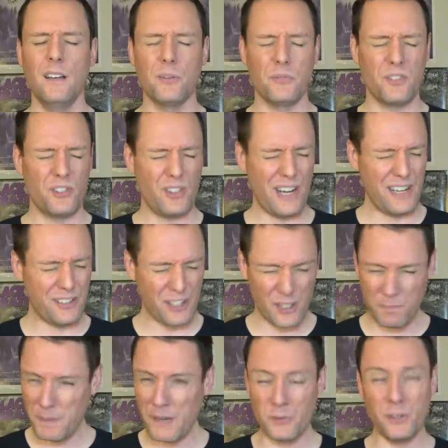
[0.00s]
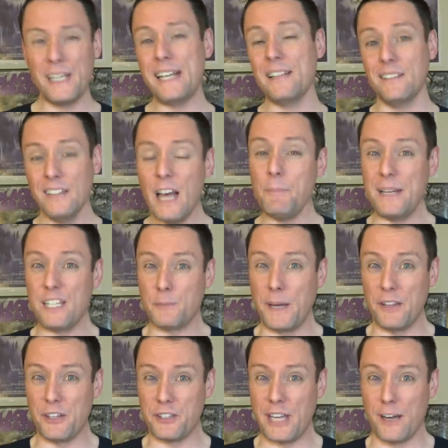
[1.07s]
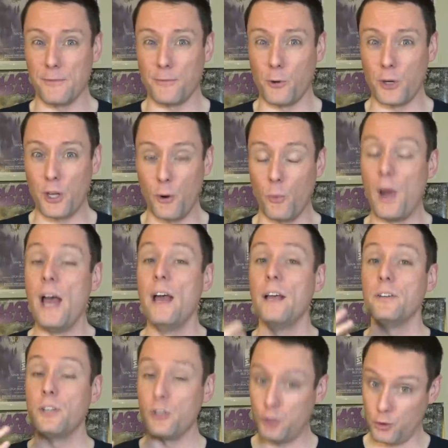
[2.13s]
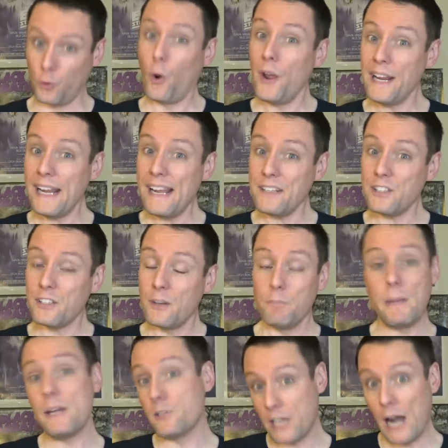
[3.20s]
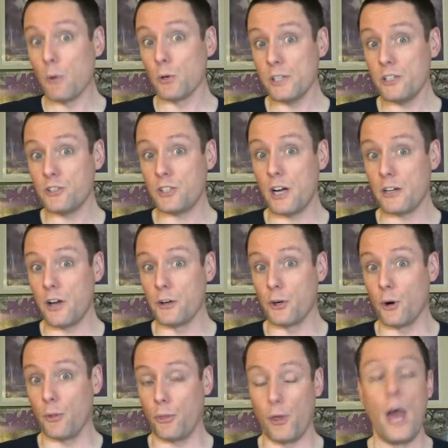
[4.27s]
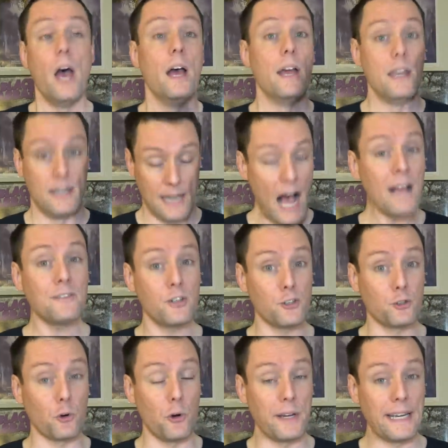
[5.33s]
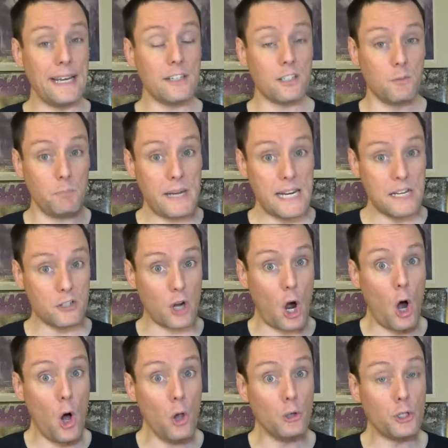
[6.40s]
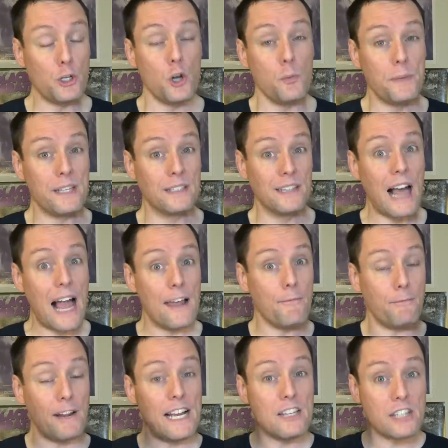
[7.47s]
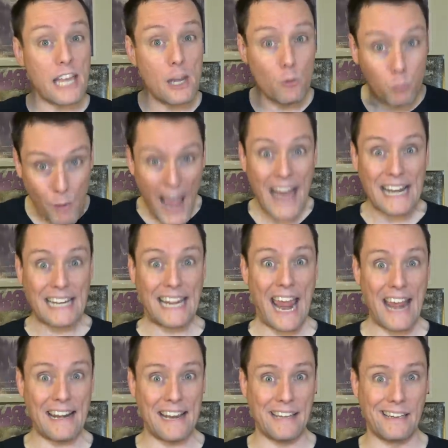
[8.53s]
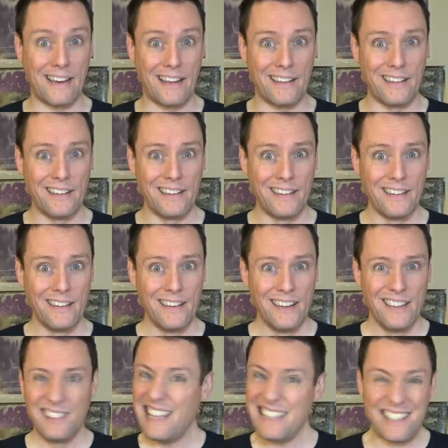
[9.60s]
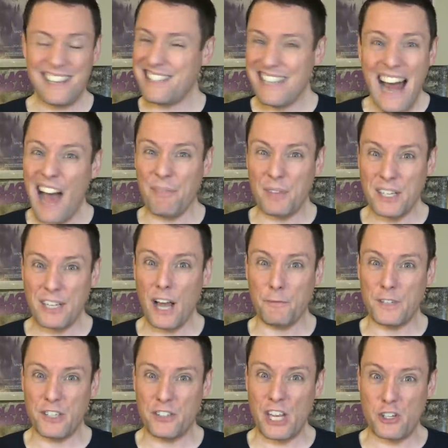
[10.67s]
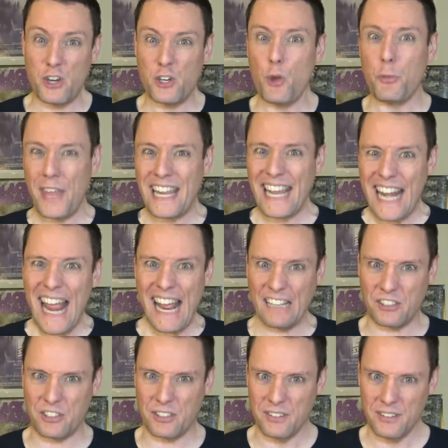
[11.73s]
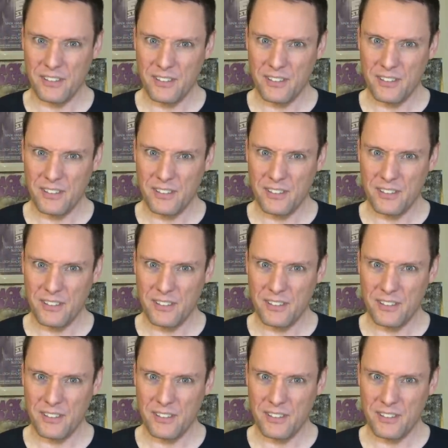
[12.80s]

Oh, Jesus, Beverly, let me spell this out for you. Destroying it means Howard is stuck on Earth. Not destroying it means all human life is eradicated. This is not the tough decision you think it is.